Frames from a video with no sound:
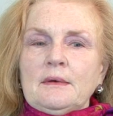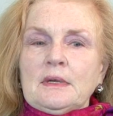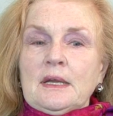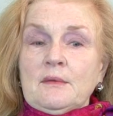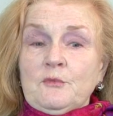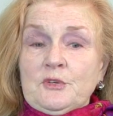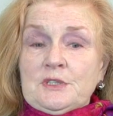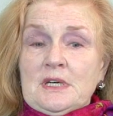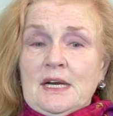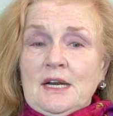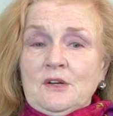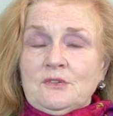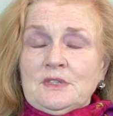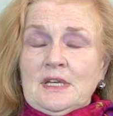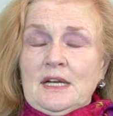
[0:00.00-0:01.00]
am
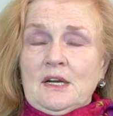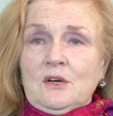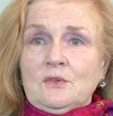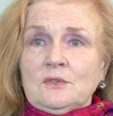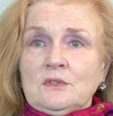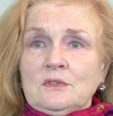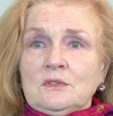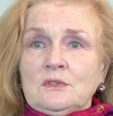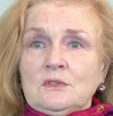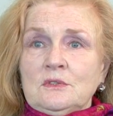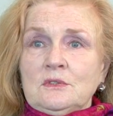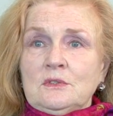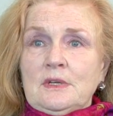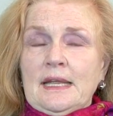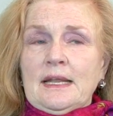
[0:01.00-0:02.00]
retired now,
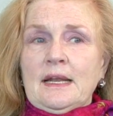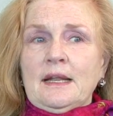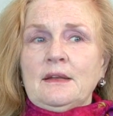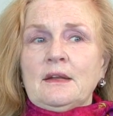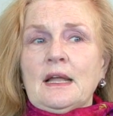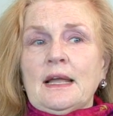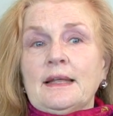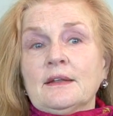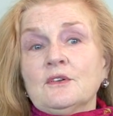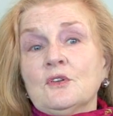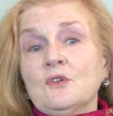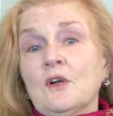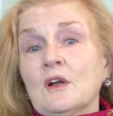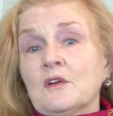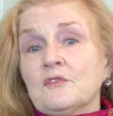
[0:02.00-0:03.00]
and I can
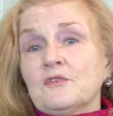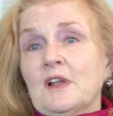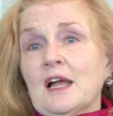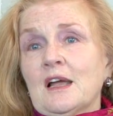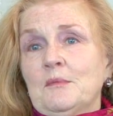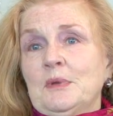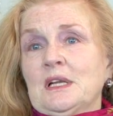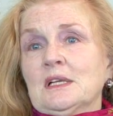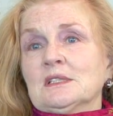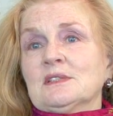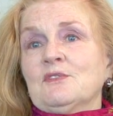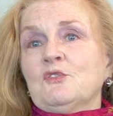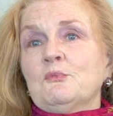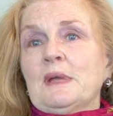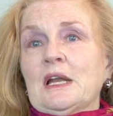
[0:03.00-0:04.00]
no longer fly because
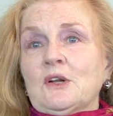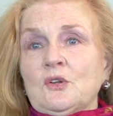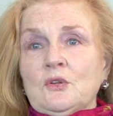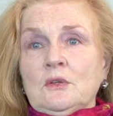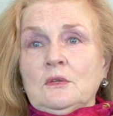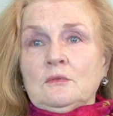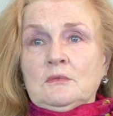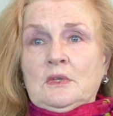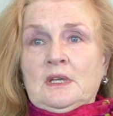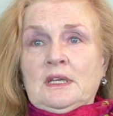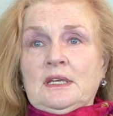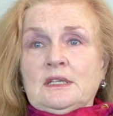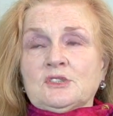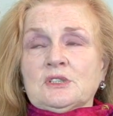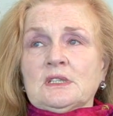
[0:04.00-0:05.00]
of a medical
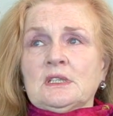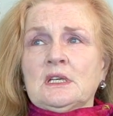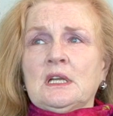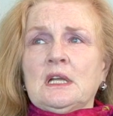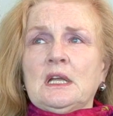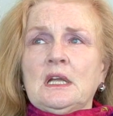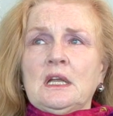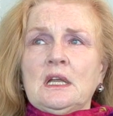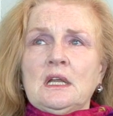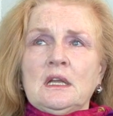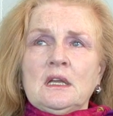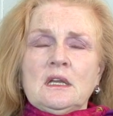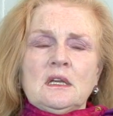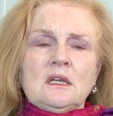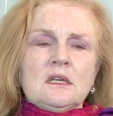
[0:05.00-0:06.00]
condition.
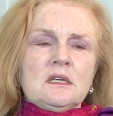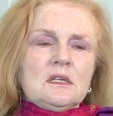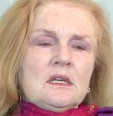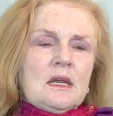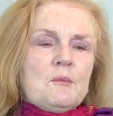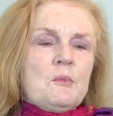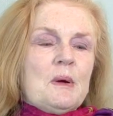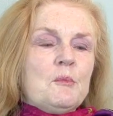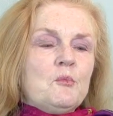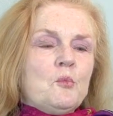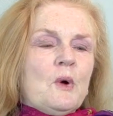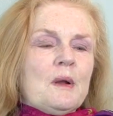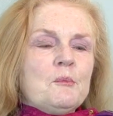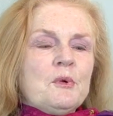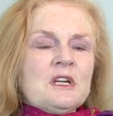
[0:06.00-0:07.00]
But
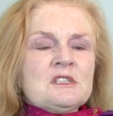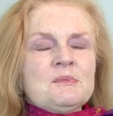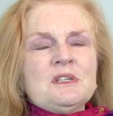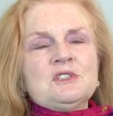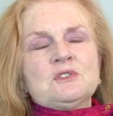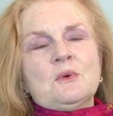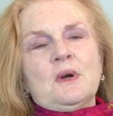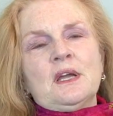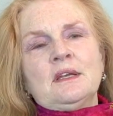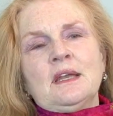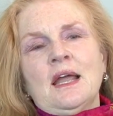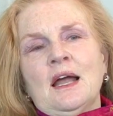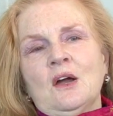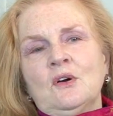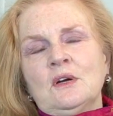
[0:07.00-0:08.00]
what brings me joy
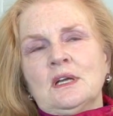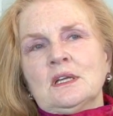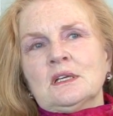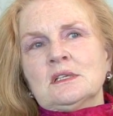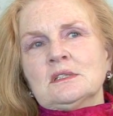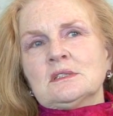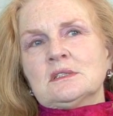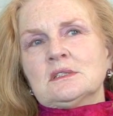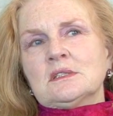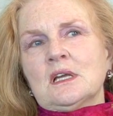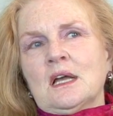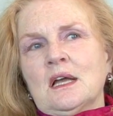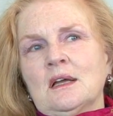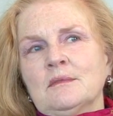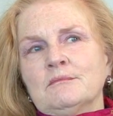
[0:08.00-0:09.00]
now is
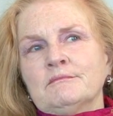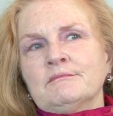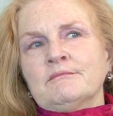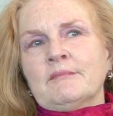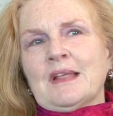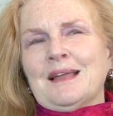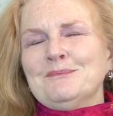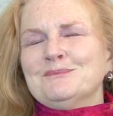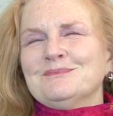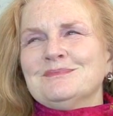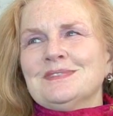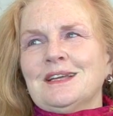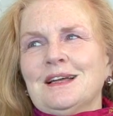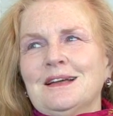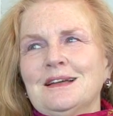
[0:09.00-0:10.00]
I'm
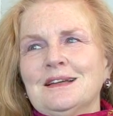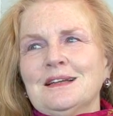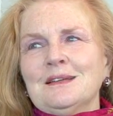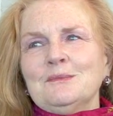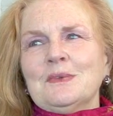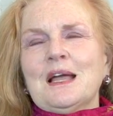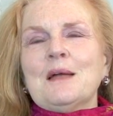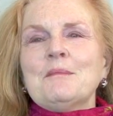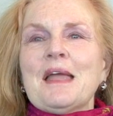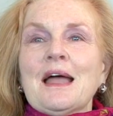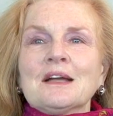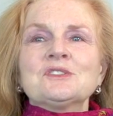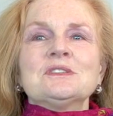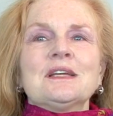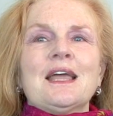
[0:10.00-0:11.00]

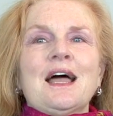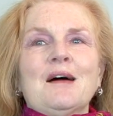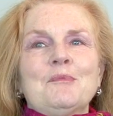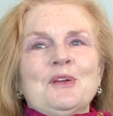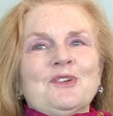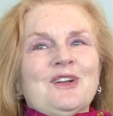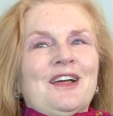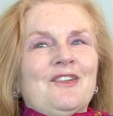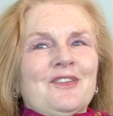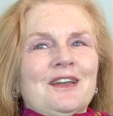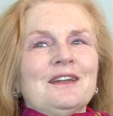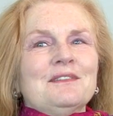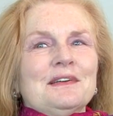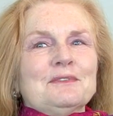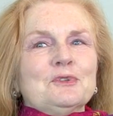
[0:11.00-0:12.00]
actually happier now than
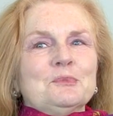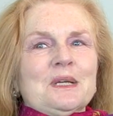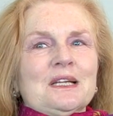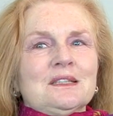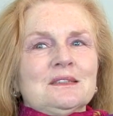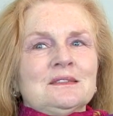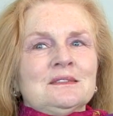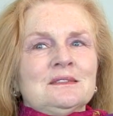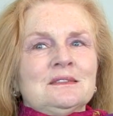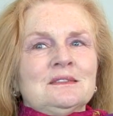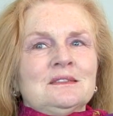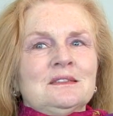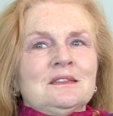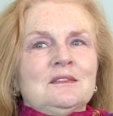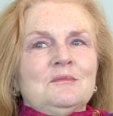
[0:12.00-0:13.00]
I've ever been,
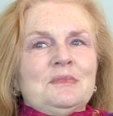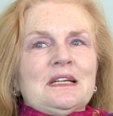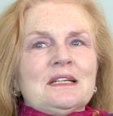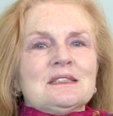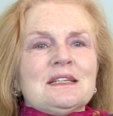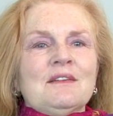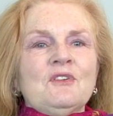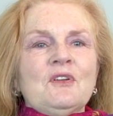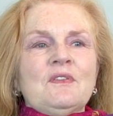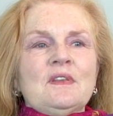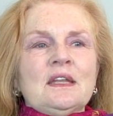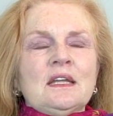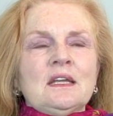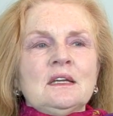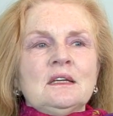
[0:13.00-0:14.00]
because
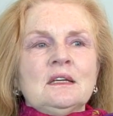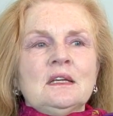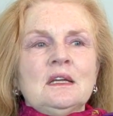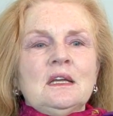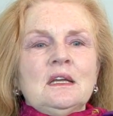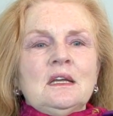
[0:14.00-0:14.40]
everything